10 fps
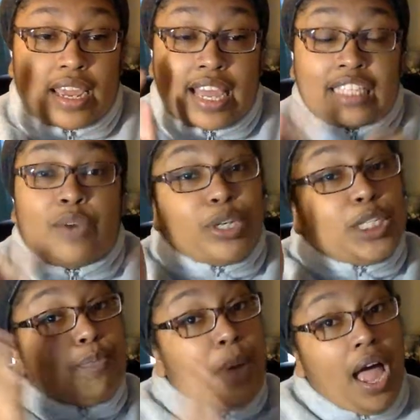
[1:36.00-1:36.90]
is a
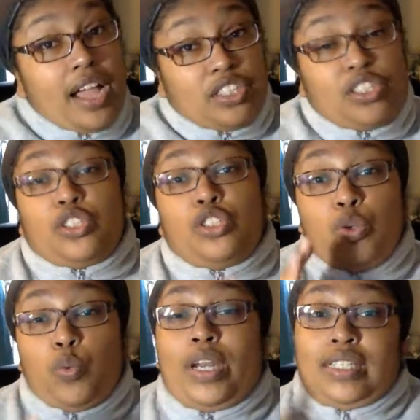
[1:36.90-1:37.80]
response
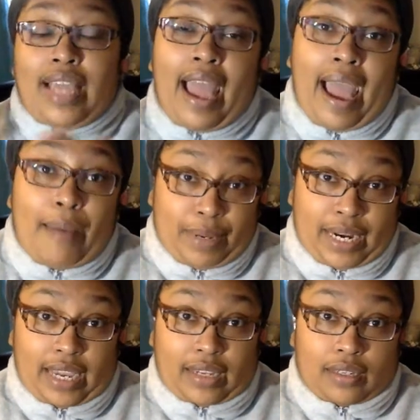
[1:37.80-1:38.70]
to what is
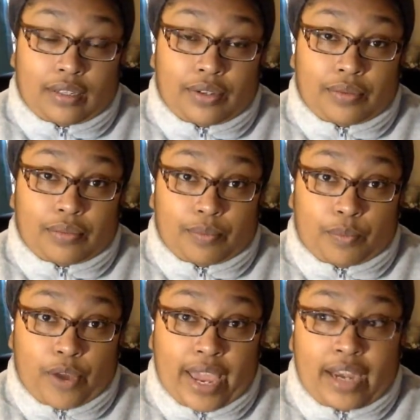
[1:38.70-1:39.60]
happening.
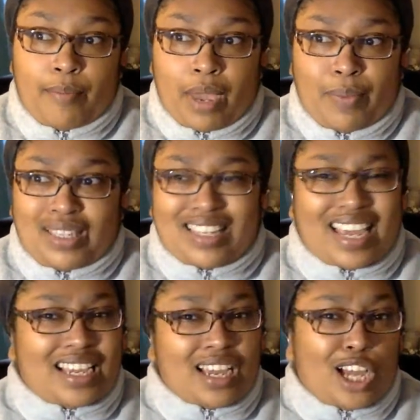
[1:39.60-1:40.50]
Right? Maybe it's
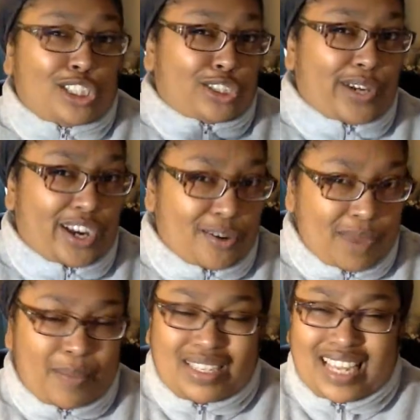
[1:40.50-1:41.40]
like a trigger.
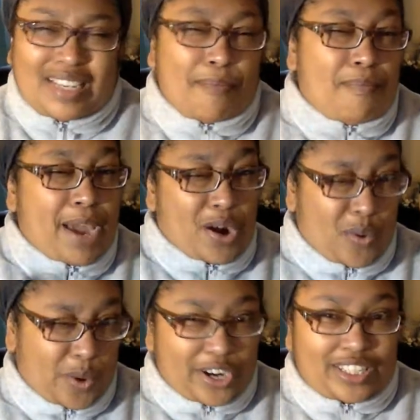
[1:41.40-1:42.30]
Maybe that's a better
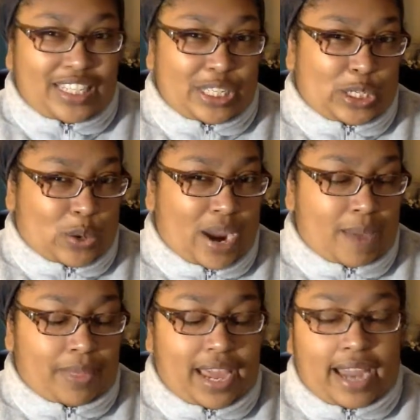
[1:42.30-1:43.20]
word to
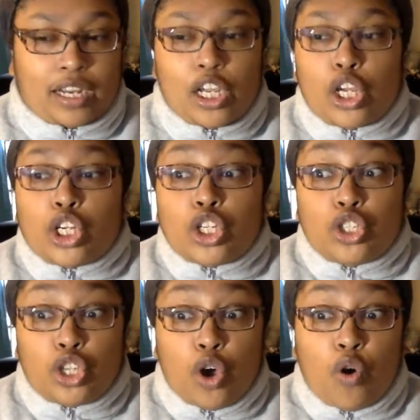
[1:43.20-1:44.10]
describe that.
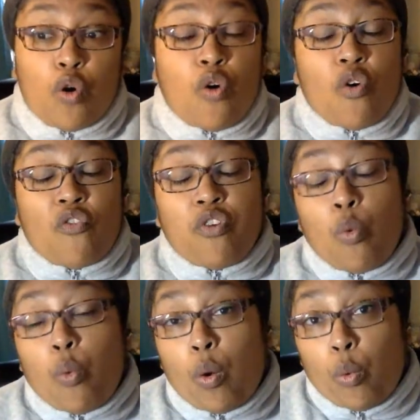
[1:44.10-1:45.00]
So for
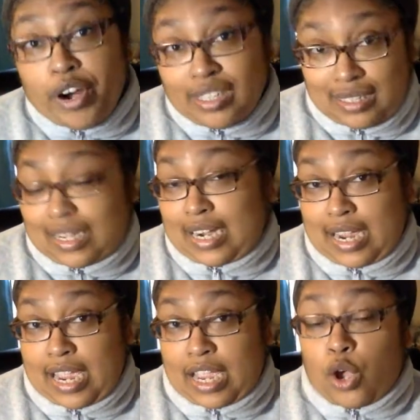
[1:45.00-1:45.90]
what we're
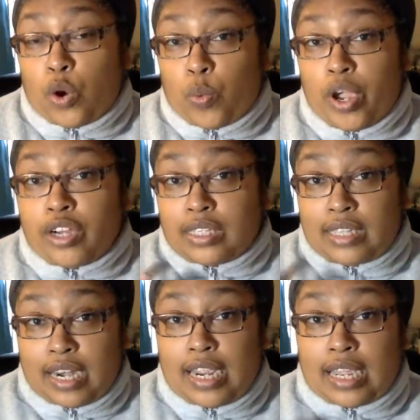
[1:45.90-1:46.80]
studying, we are
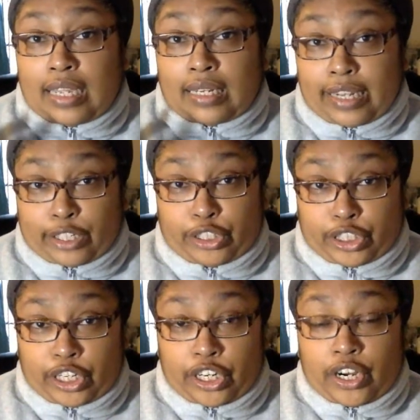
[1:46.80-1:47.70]
studying
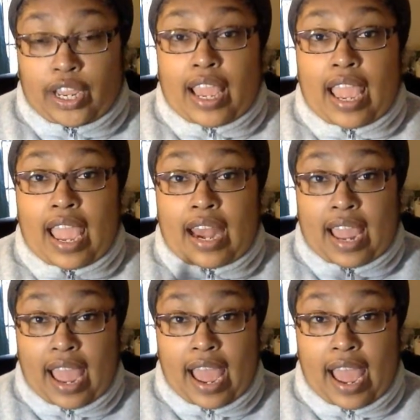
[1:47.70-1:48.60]
literature and
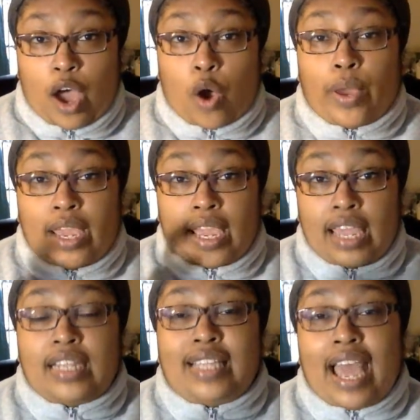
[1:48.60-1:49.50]
how
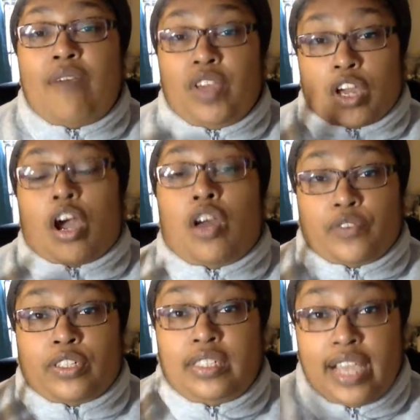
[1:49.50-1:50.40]
it is having a
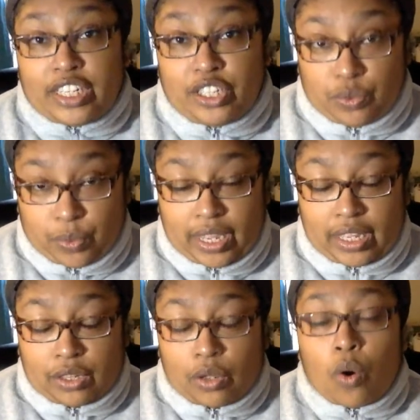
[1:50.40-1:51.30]
conversation
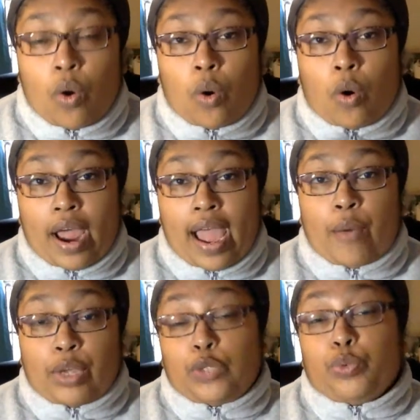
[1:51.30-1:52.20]
with, or
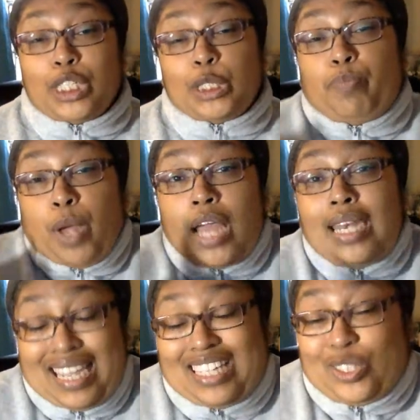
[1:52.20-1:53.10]
how it's
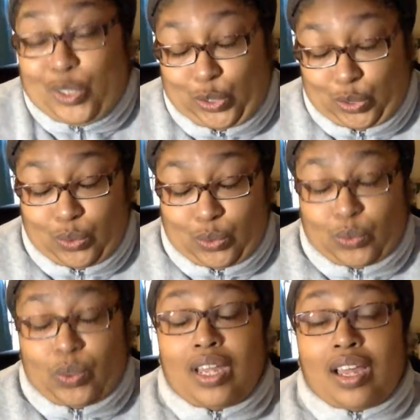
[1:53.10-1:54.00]
responding to,